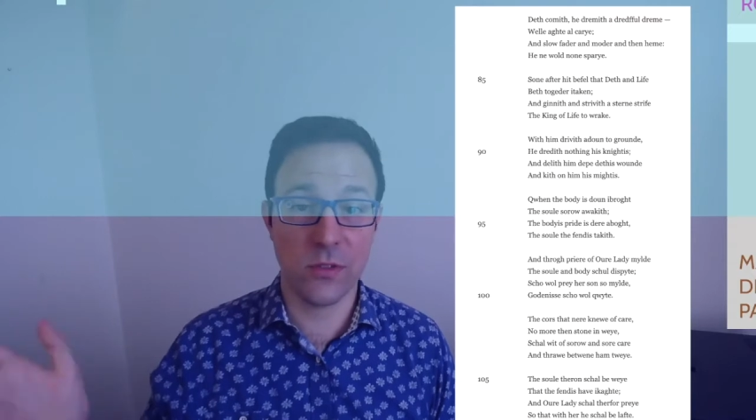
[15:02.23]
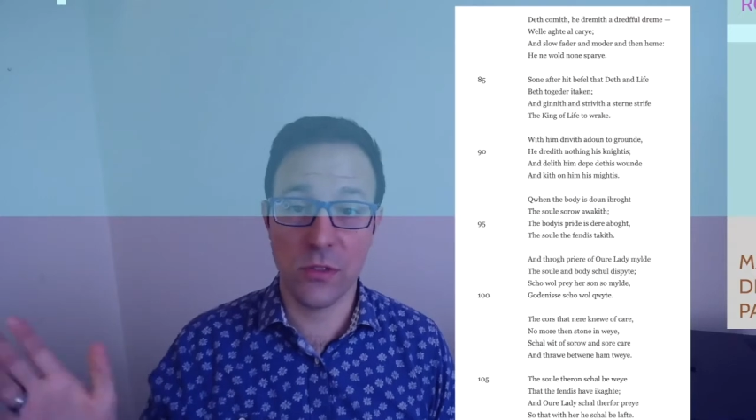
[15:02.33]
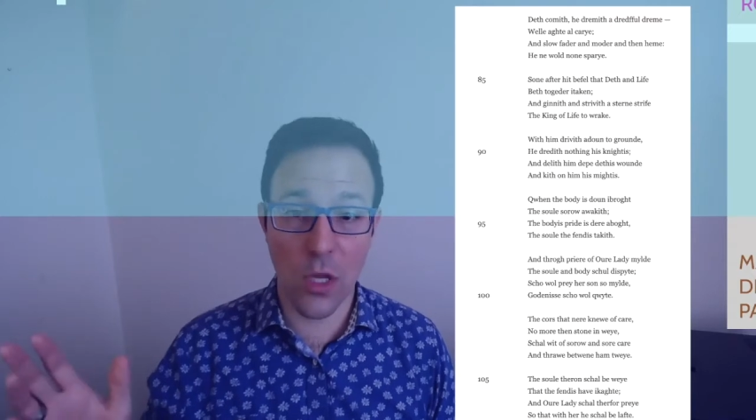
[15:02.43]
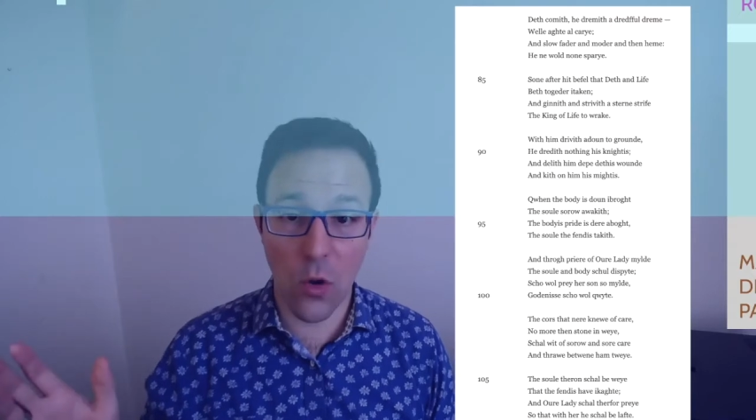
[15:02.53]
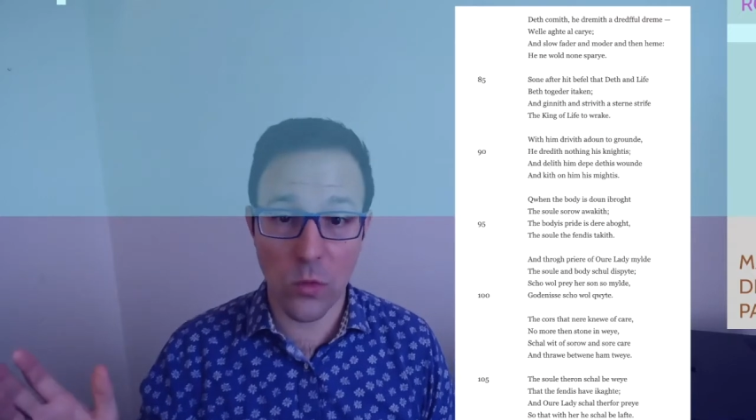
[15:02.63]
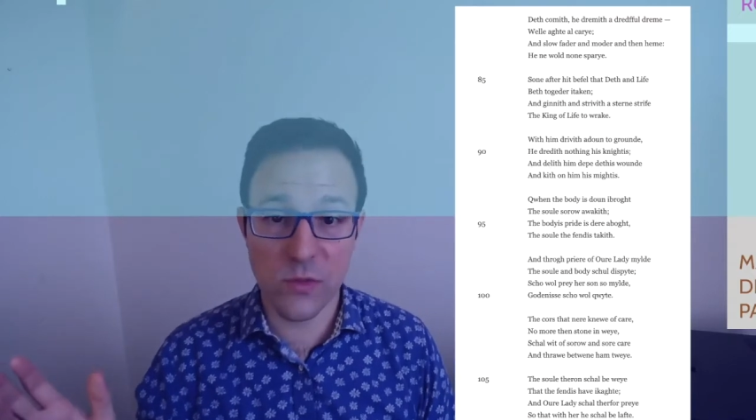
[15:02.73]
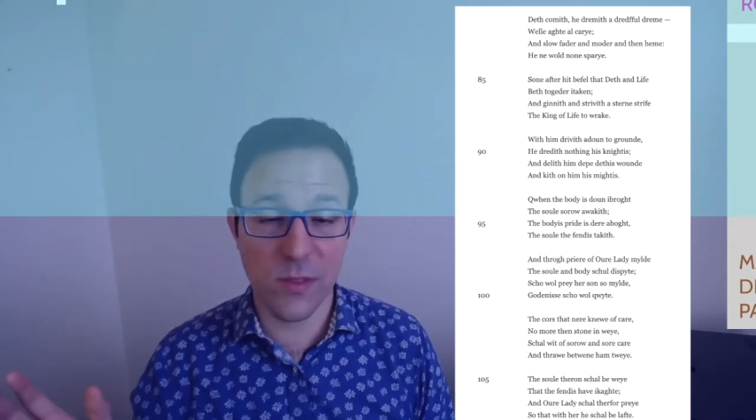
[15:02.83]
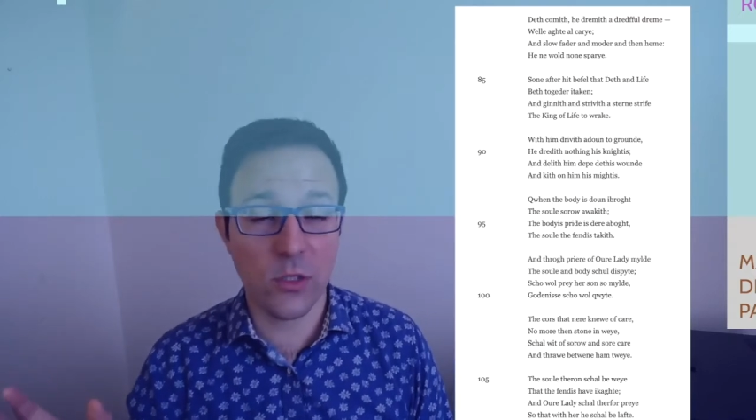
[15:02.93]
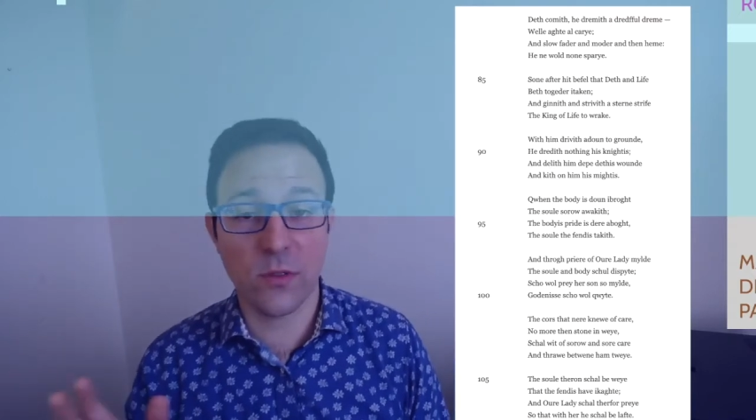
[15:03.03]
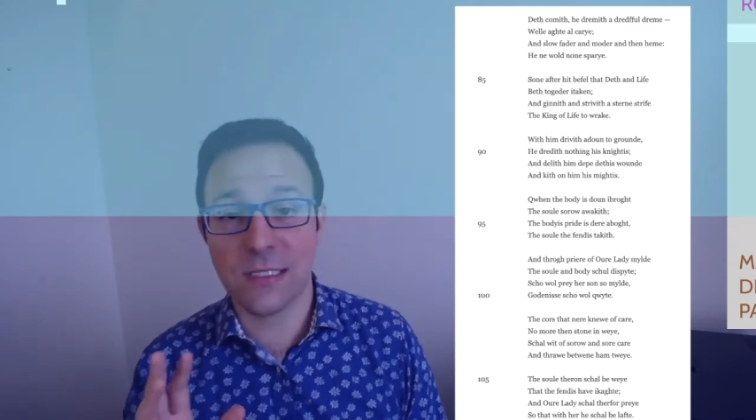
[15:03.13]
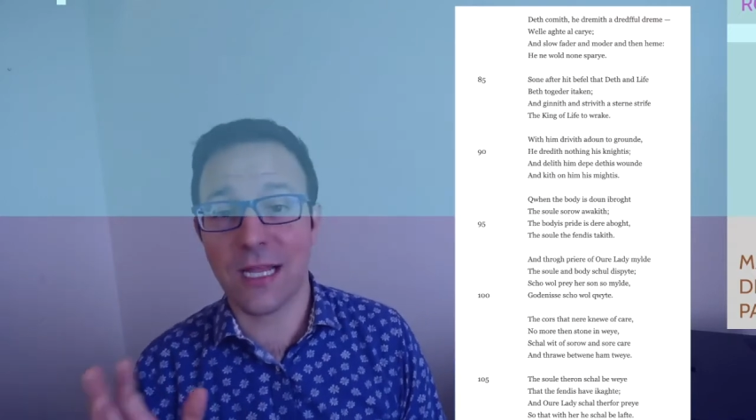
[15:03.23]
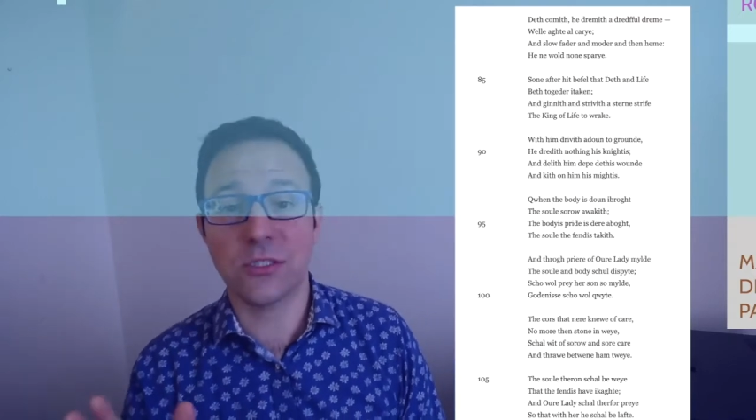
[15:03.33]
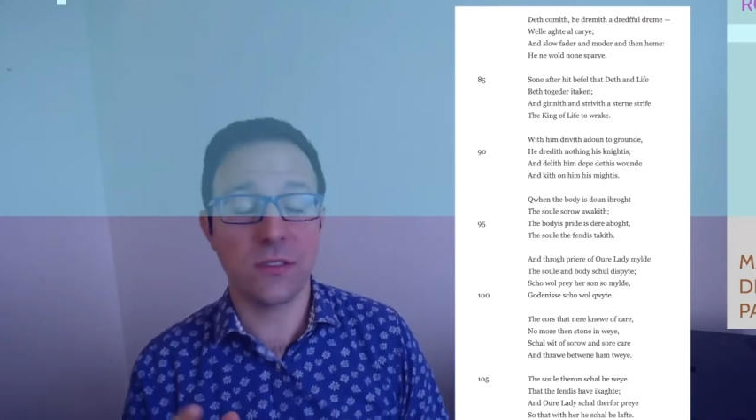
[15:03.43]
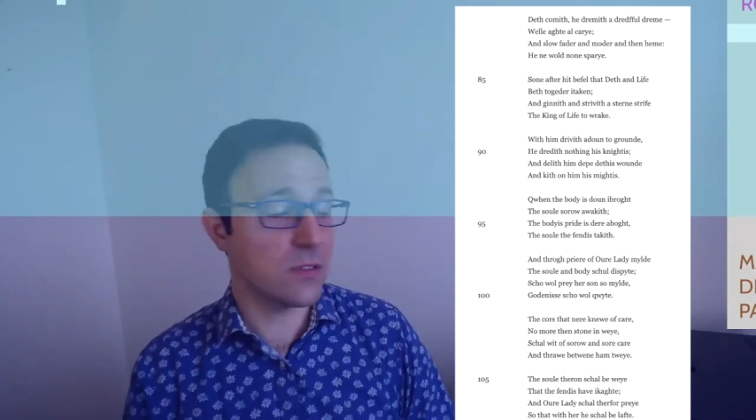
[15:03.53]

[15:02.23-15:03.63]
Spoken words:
no speaker attached to the